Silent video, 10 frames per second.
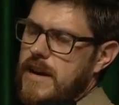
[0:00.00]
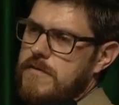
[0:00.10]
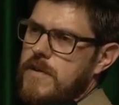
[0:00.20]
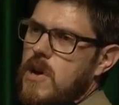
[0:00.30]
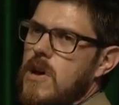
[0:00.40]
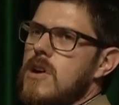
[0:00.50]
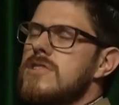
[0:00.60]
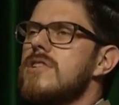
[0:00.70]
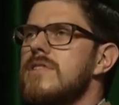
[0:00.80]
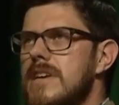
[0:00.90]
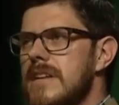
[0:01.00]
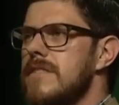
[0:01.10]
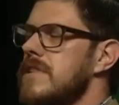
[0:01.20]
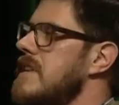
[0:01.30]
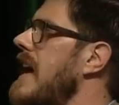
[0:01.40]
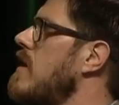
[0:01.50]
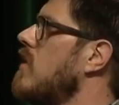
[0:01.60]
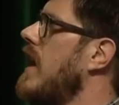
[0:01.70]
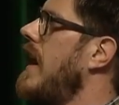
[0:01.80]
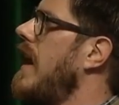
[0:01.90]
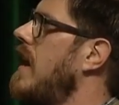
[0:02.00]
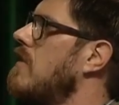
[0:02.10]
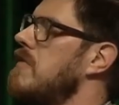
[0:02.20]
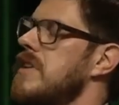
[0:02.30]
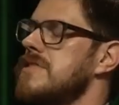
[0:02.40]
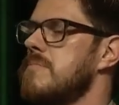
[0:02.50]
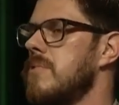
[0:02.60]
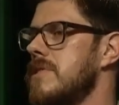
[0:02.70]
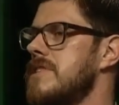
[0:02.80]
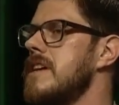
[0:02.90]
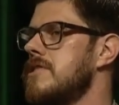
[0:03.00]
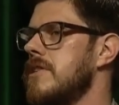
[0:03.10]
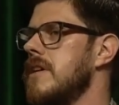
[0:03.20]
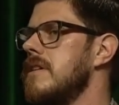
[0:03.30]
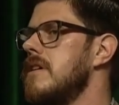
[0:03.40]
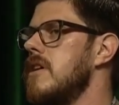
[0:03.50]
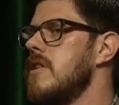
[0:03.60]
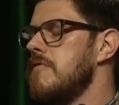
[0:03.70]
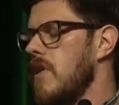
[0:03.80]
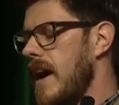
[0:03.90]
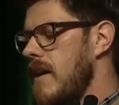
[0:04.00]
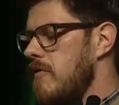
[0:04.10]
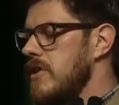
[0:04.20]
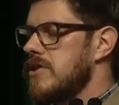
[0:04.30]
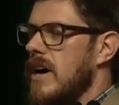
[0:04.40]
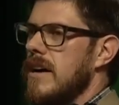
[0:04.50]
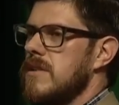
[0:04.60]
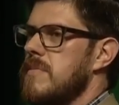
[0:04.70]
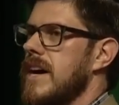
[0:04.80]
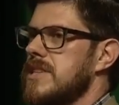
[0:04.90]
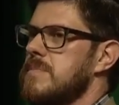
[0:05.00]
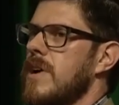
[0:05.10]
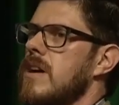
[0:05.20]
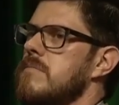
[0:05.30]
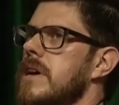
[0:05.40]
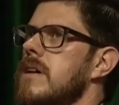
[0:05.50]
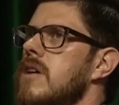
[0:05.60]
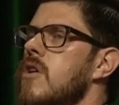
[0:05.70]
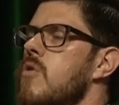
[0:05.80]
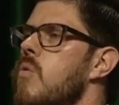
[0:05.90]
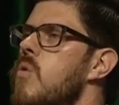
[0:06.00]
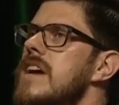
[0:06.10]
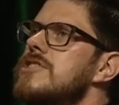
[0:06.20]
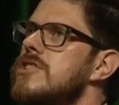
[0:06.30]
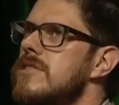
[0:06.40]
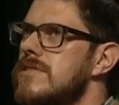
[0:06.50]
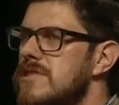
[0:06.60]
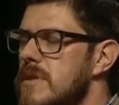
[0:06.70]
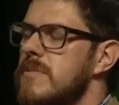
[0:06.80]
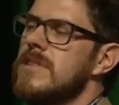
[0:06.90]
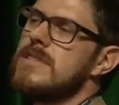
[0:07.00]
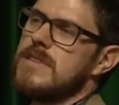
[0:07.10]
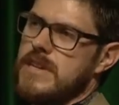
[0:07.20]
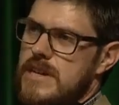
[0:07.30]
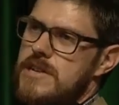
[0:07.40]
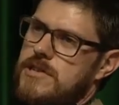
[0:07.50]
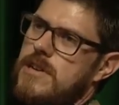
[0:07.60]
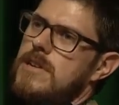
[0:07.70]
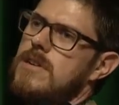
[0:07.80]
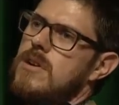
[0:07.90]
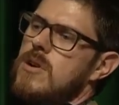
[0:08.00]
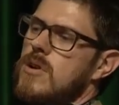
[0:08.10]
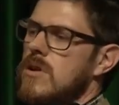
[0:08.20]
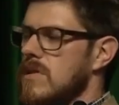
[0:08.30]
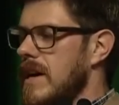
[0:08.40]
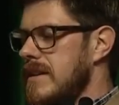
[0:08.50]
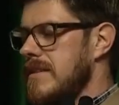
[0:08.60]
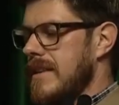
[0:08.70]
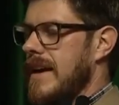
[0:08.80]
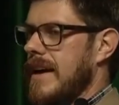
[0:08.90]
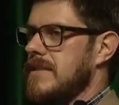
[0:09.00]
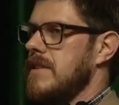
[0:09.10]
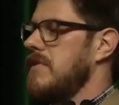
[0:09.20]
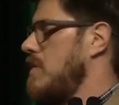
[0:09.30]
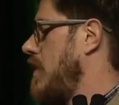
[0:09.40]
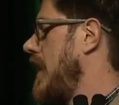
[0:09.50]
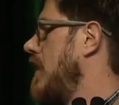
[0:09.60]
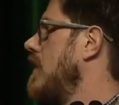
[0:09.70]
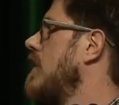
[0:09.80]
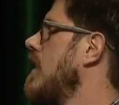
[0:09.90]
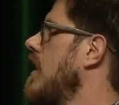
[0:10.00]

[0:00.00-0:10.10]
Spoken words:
half. So at the end of the day, what I have is a prediction for every trial in my experiment, which stimulus condition led to that activity pattern.